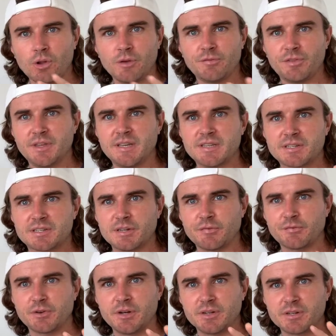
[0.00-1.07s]
of these
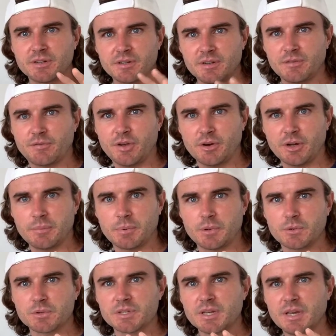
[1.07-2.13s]
different
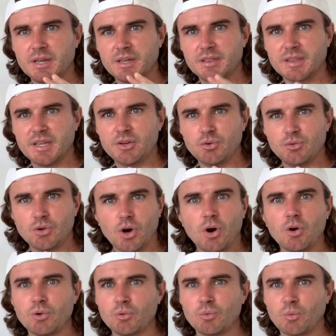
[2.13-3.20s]
variables, then you
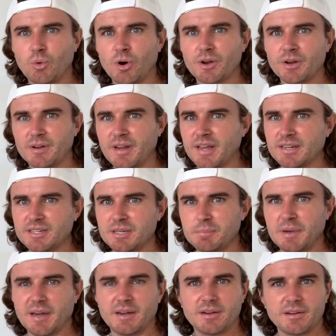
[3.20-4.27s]
know what an
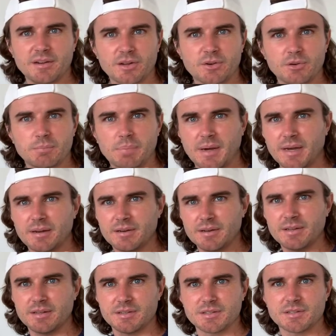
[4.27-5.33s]
anti-pattern and a good pattern
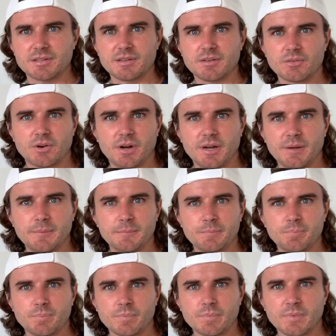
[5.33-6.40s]
is, right?
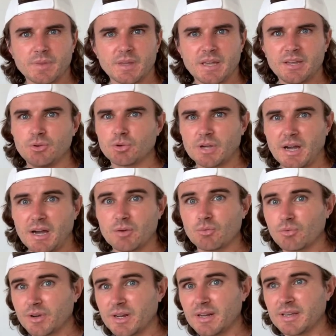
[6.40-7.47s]
And you can't
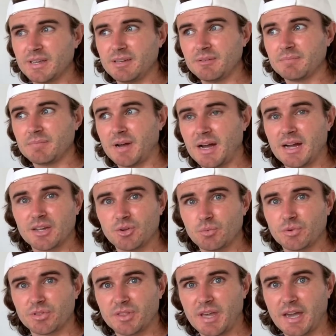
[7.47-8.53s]
really argue
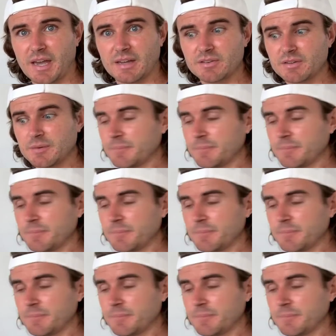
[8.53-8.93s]
with that.